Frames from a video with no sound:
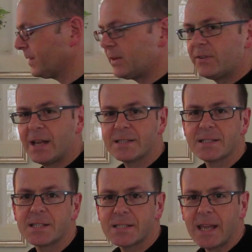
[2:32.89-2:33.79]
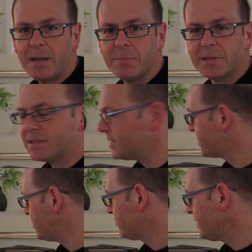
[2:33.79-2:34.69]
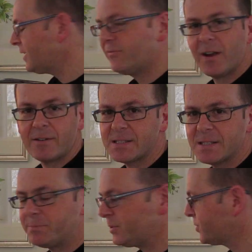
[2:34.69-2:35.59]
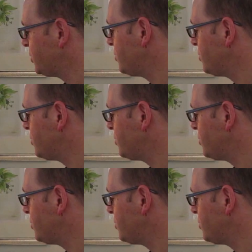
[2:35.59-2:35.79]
It even has a sustain built in, so really very simple to